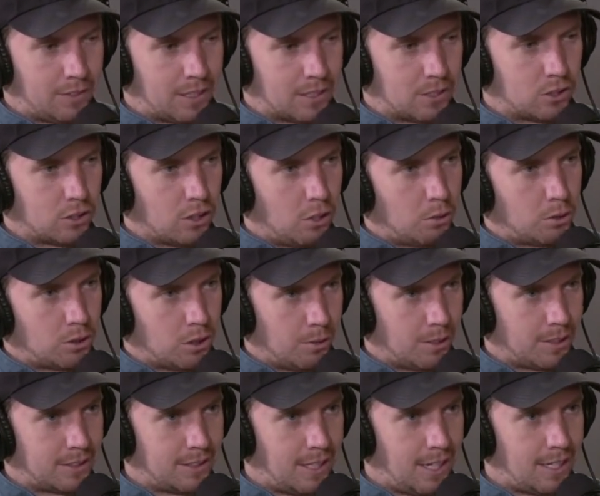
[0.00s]
gets so
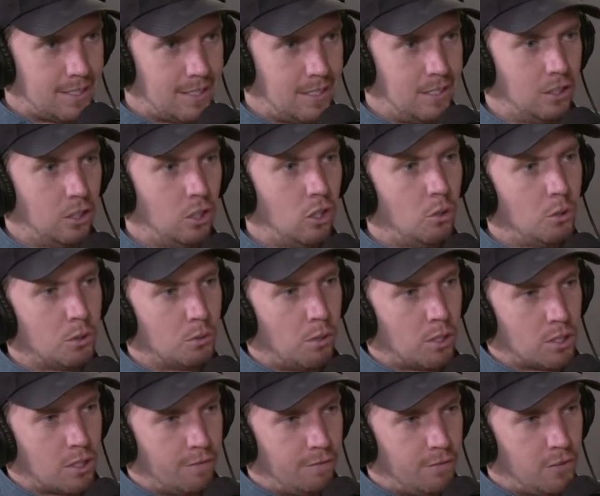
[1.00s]
excited and they'll always
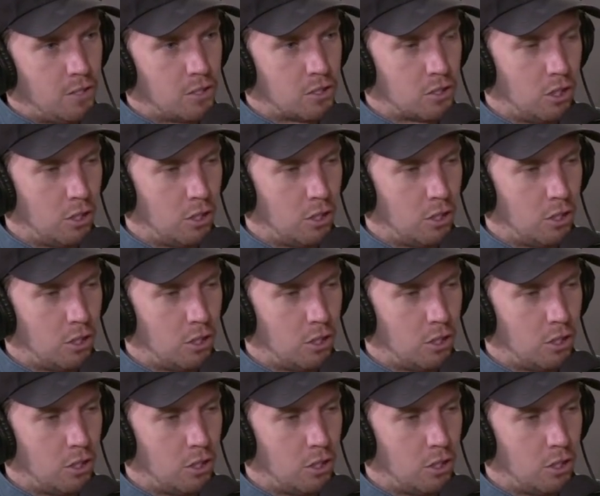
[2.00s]
watch the first